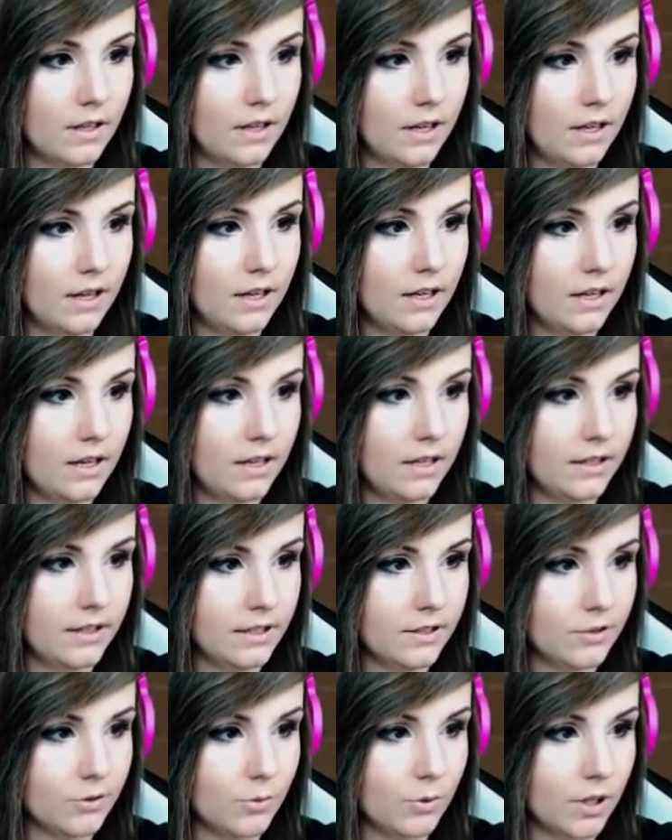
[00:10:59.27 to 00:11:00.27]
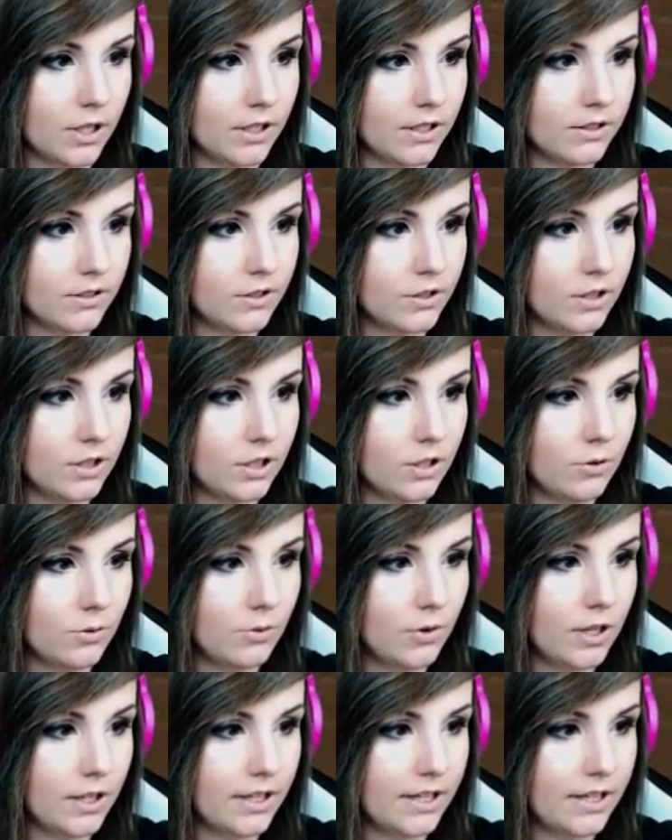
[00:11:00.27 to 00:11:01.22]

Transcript: and this one. So you don't want